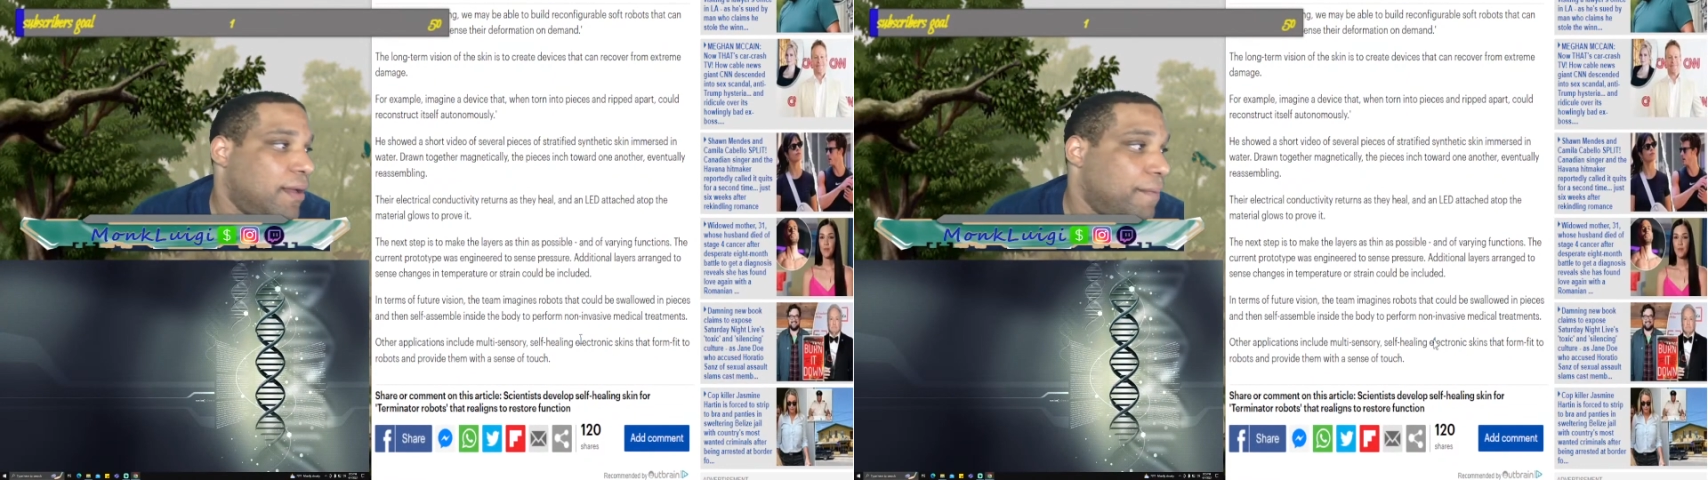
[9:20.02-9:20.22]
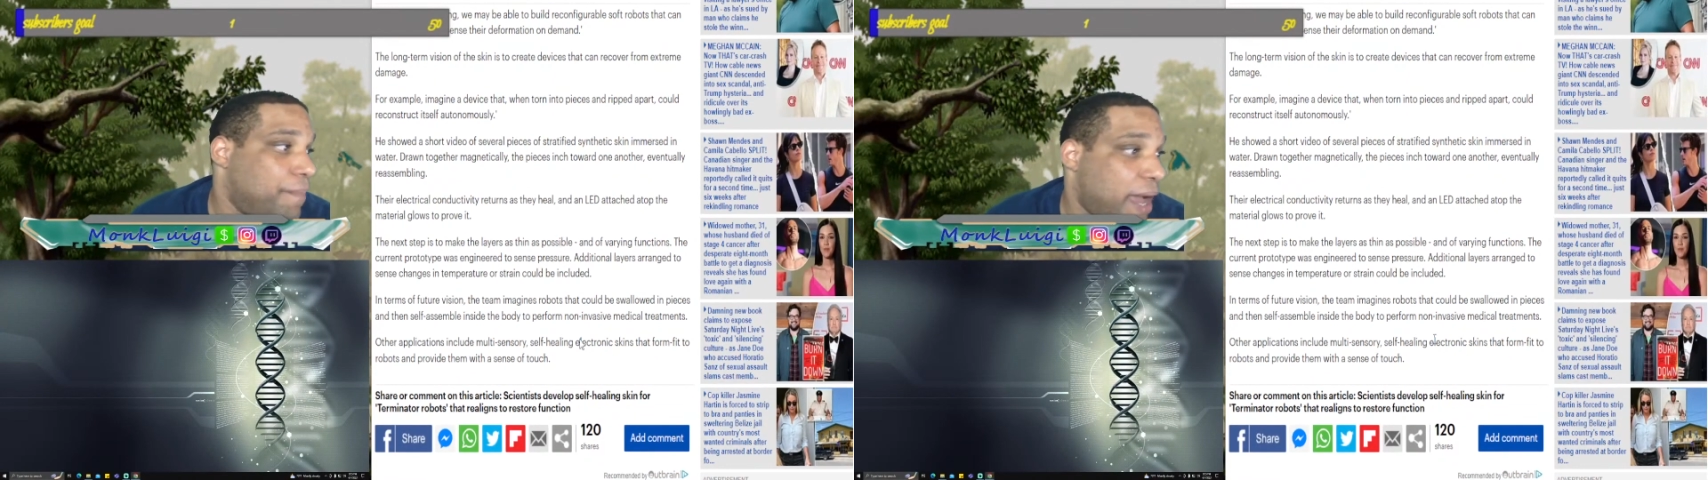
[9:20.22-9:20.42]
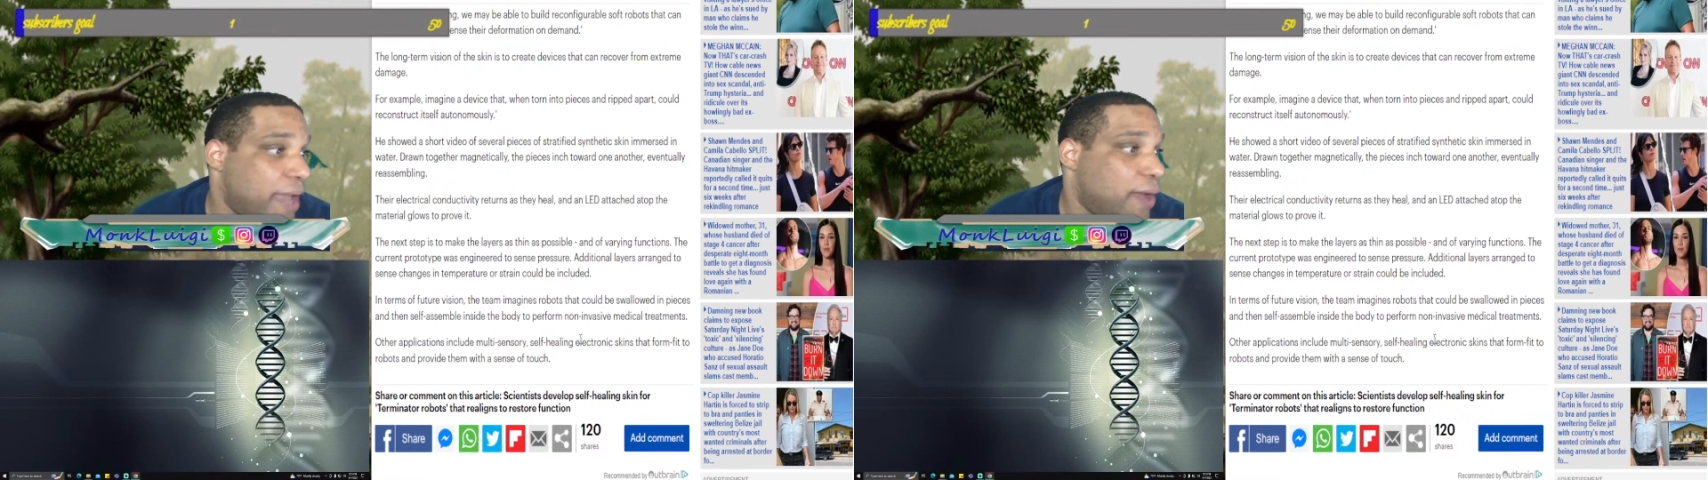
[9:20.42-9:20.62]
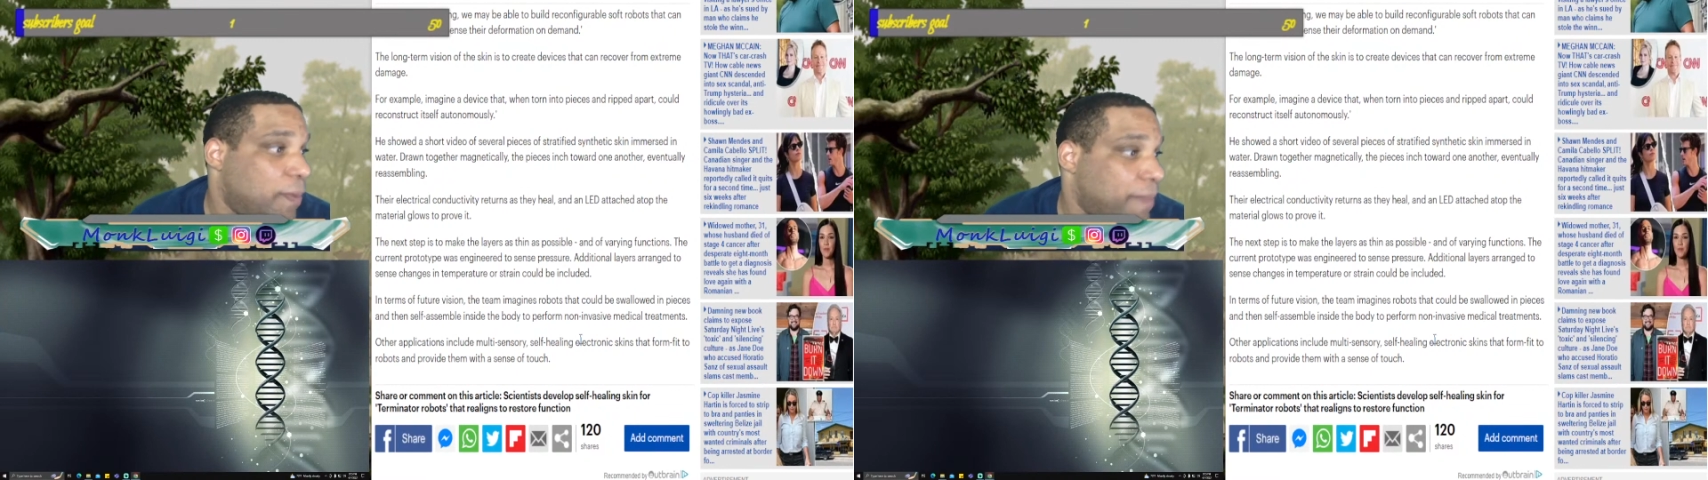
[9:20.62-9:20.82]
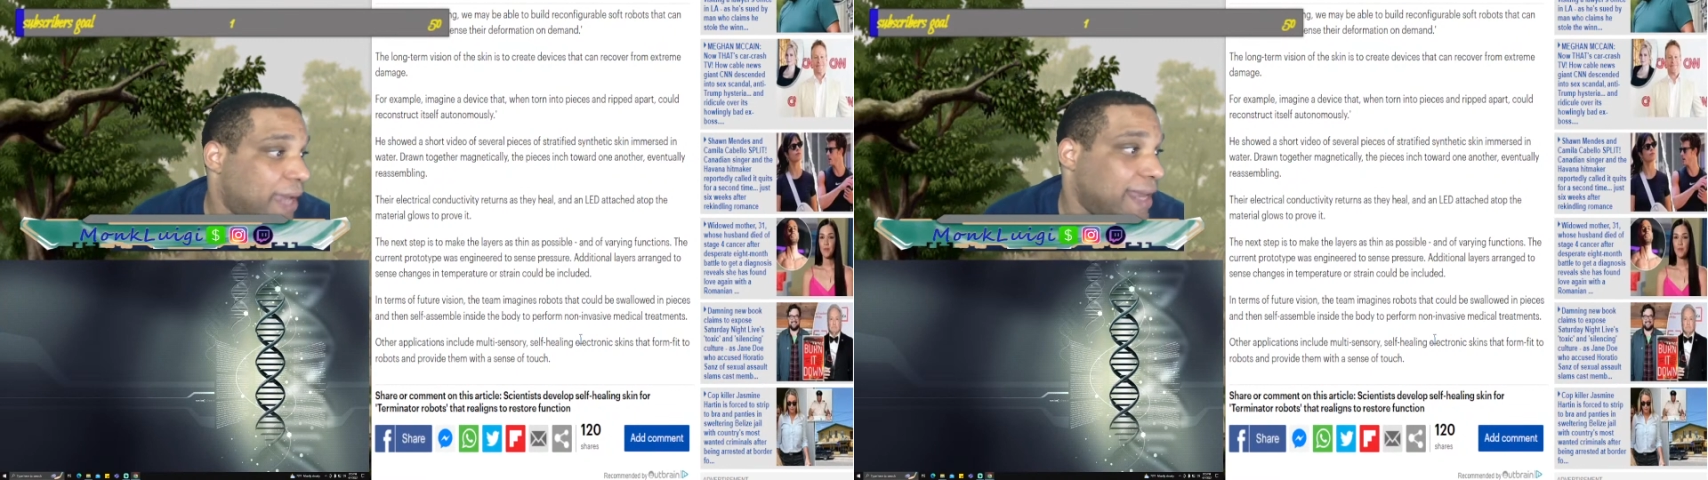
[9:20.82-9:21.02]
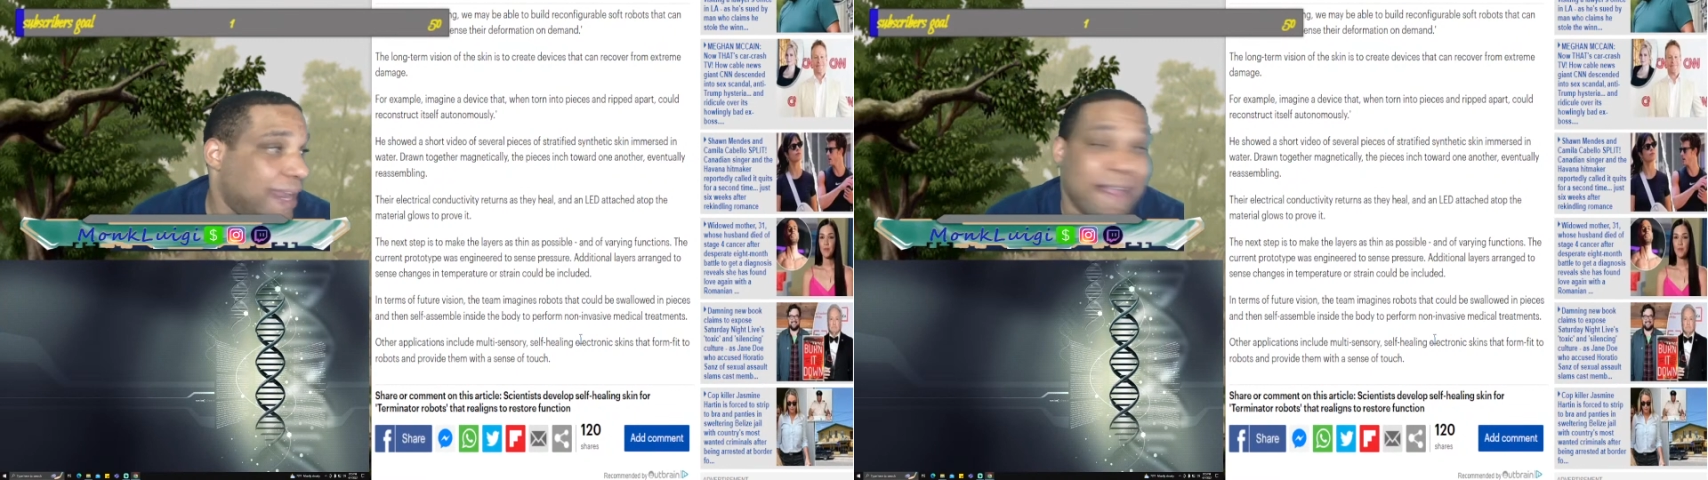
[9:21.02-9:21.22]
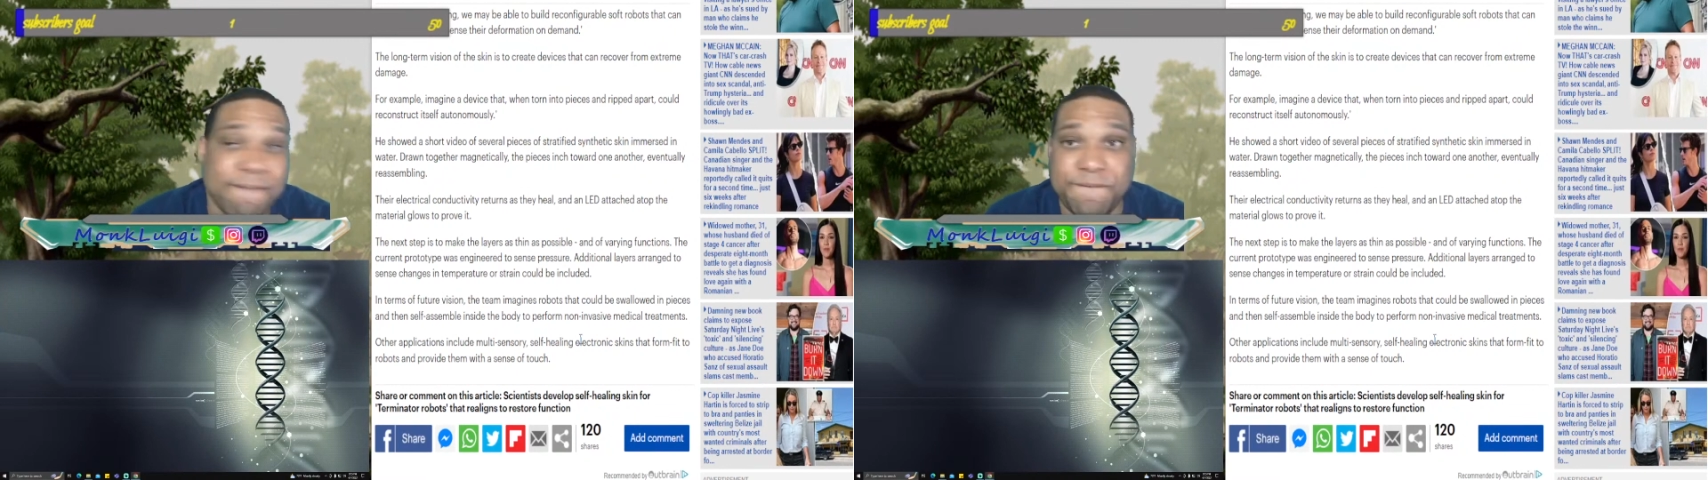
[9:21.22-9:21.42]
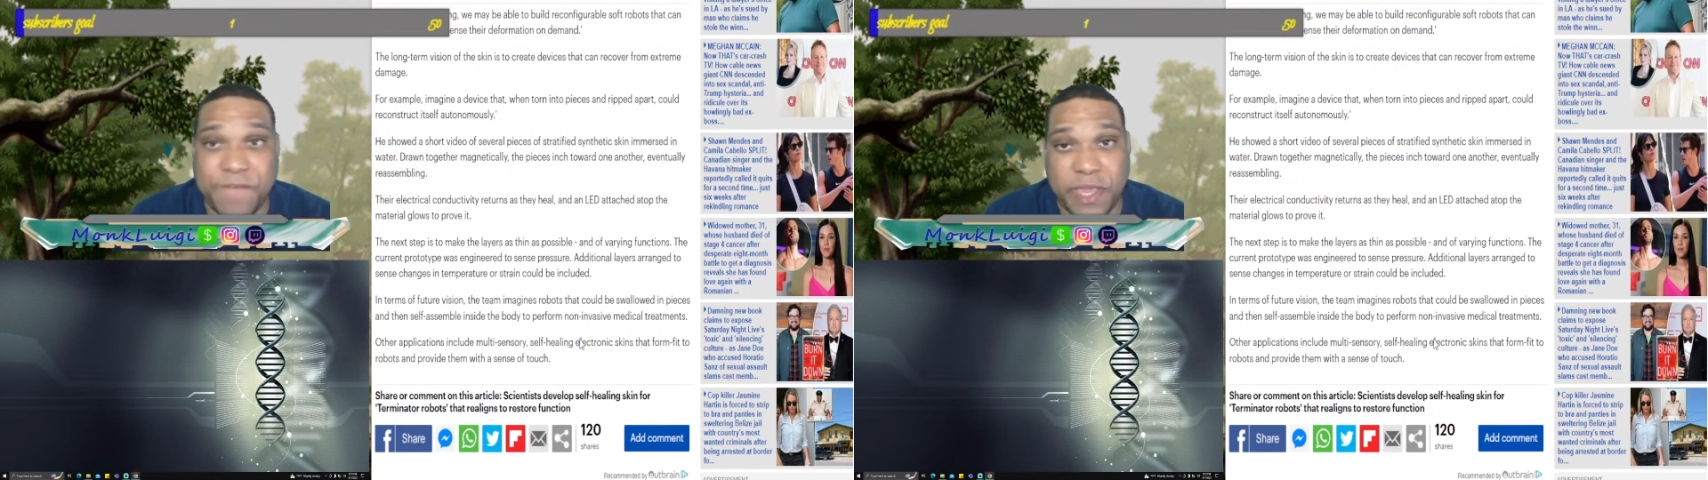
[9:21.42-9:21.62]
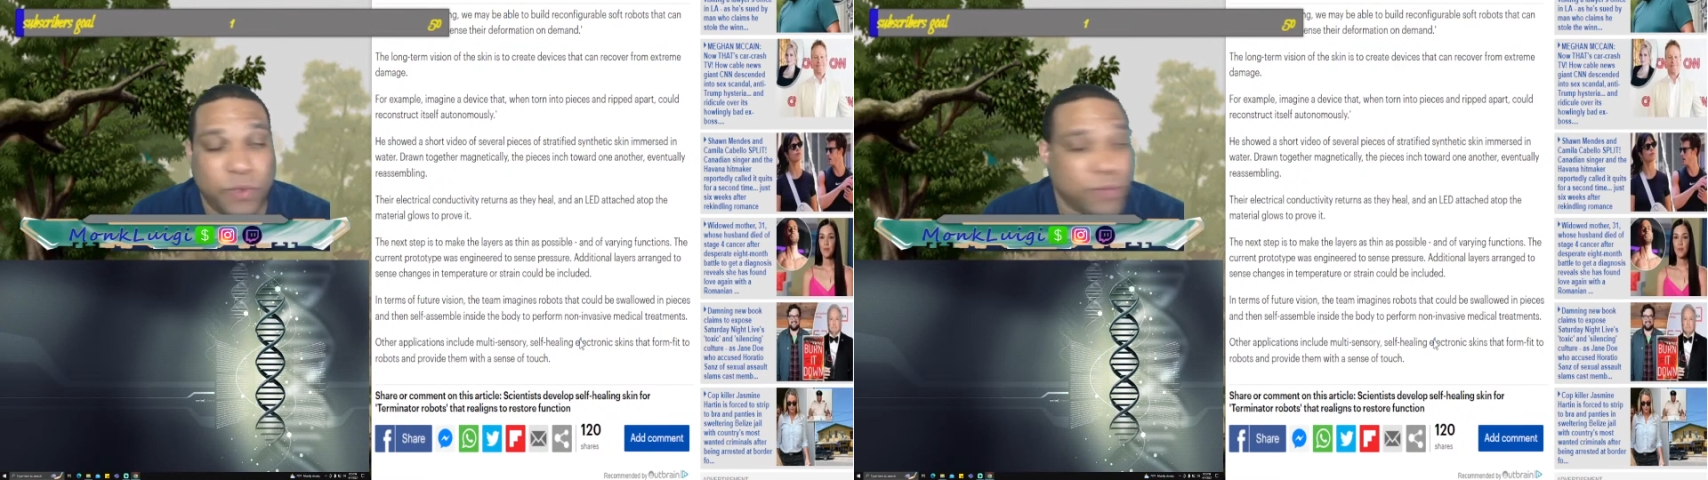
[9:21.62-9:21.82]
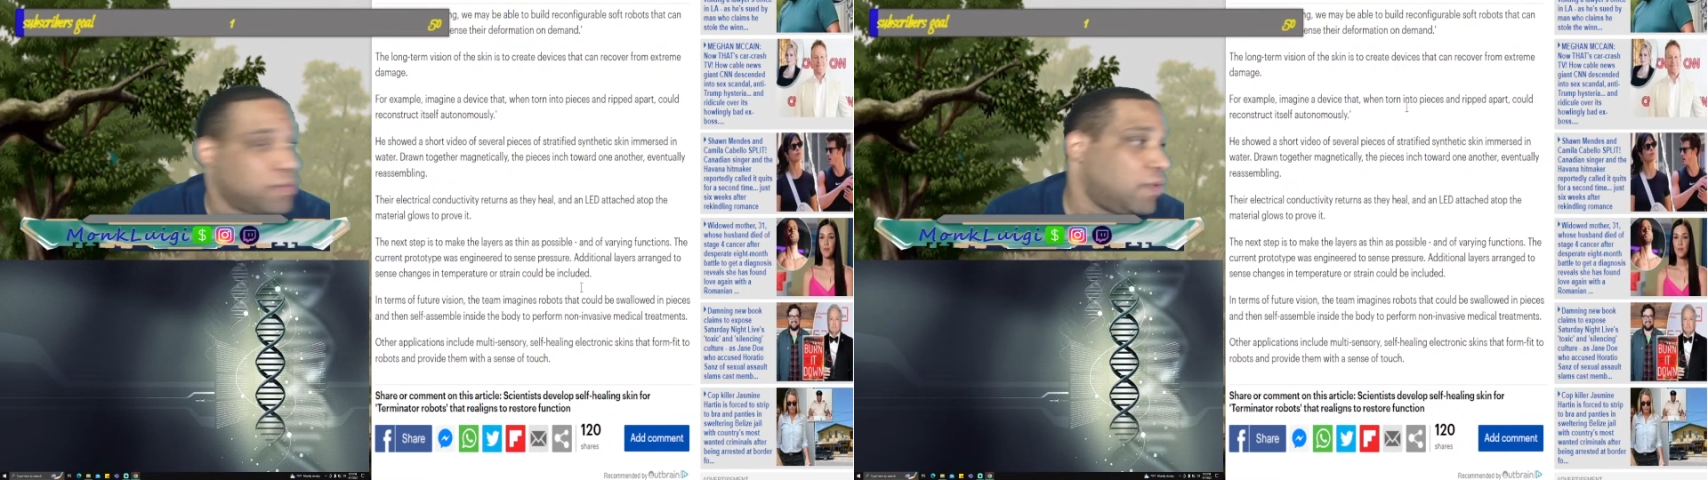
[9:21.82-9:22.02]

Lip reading: biomagnetic field.